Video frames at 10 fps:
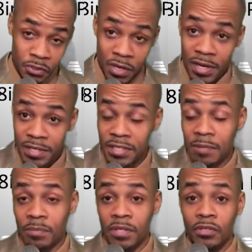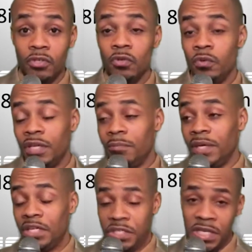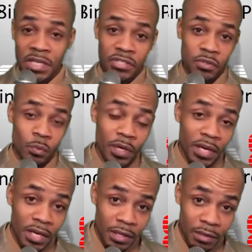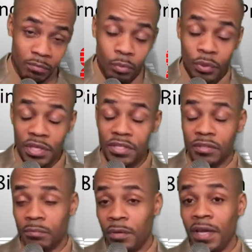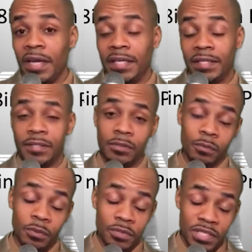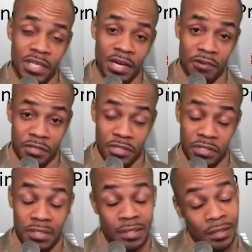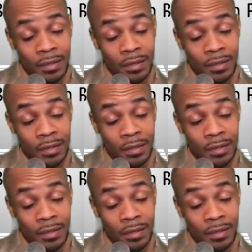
trying something new that may change the way employees are paid. So we'll see how this